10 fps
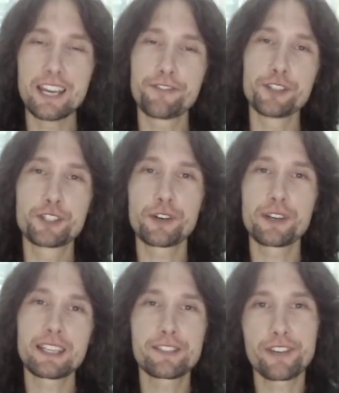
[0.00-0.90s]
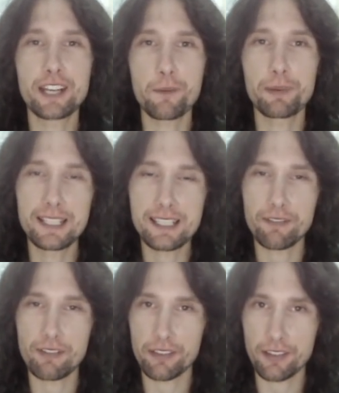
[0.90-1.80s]
If you enjoy this video, please
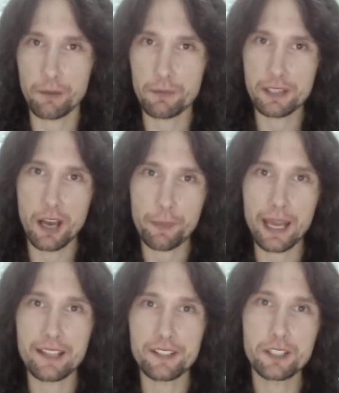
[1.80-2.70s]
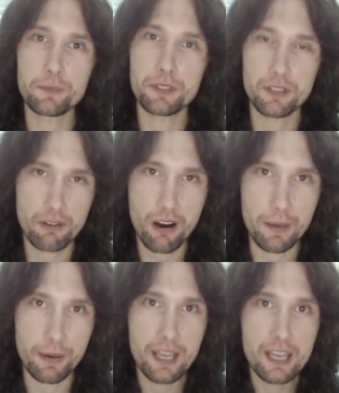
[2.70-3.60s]
give it a thumbs up and
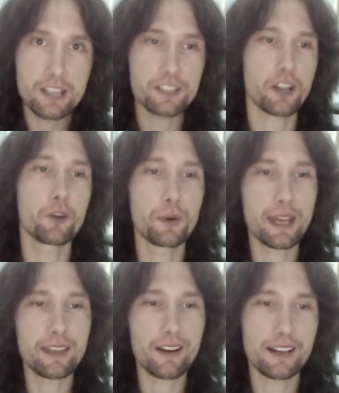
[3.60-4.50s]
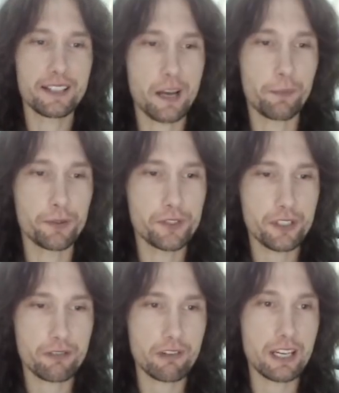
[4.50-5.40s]
subscribe. So we'll get the guys up on
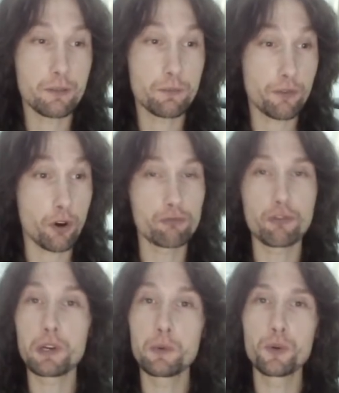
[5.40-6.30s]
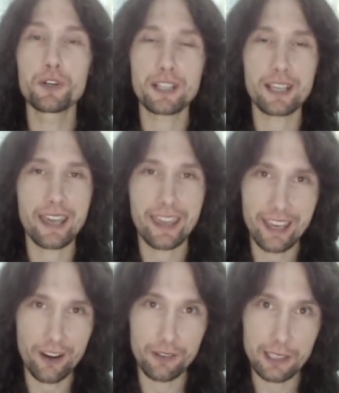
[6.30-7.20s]
screen. We've got Roy Wood
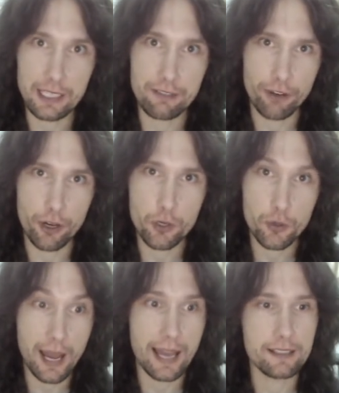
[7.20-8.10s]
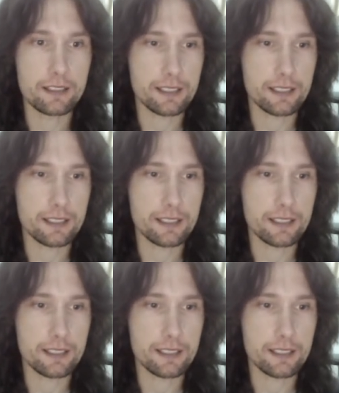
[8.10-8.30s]
here on lead vocal and